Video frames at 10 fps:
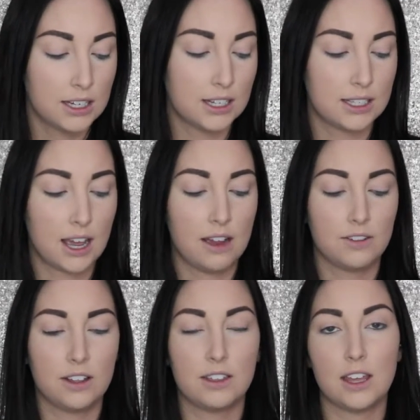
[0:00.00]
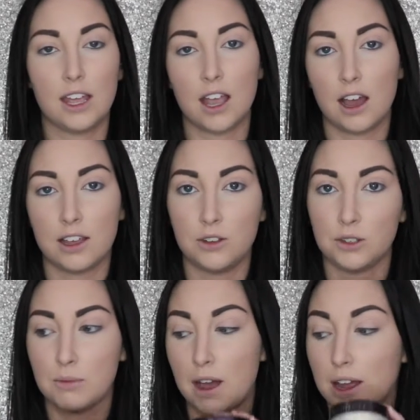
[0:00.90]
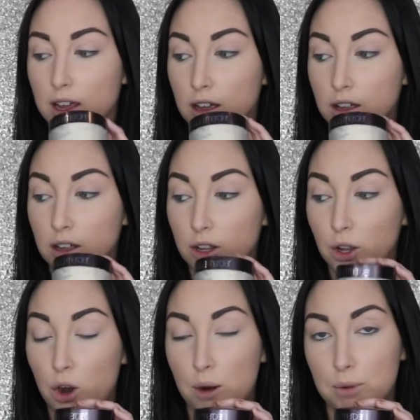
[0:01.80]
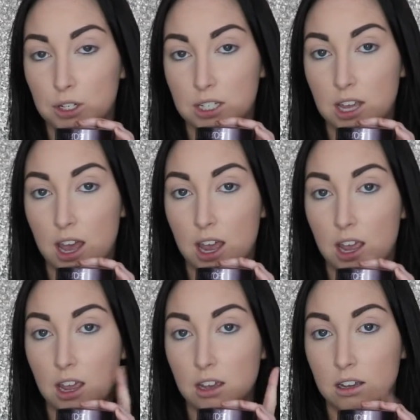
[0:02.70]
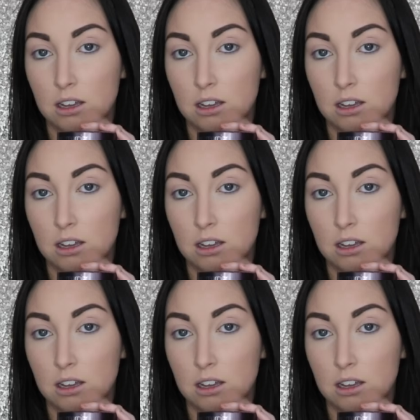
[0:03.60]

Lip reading: To set everything, I use my Laura Mercier